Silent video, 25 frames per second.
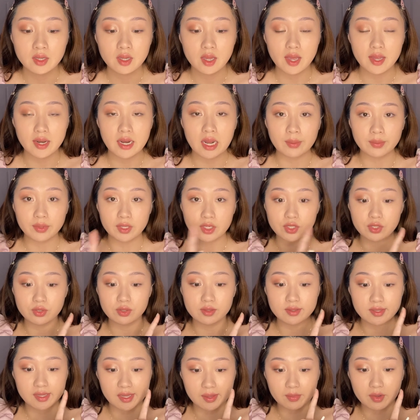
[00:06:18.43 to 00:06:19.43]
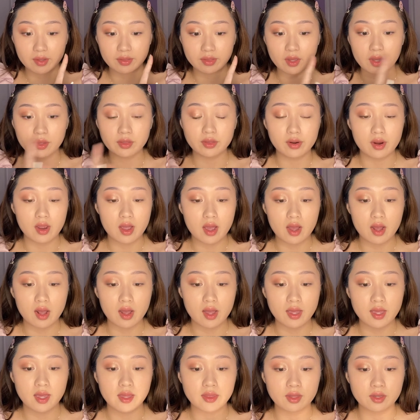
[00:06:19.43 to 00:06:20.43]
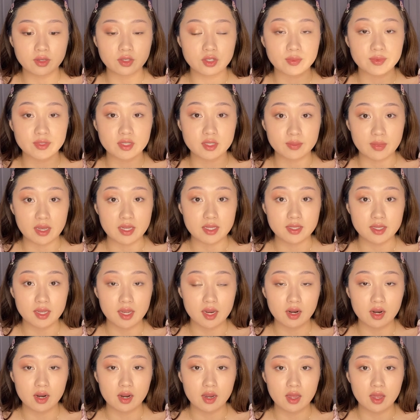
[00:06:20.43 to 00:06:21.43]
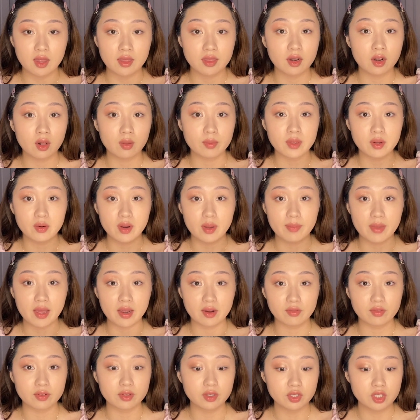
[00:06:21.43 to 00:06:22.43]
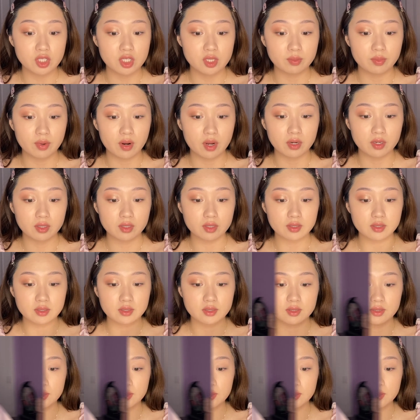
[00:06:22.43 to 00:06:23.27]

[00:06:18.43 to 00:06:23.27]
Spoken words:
And now I'm gonna do the same on the other eye and then do some mascara, and then I'll be right back for the cheek products.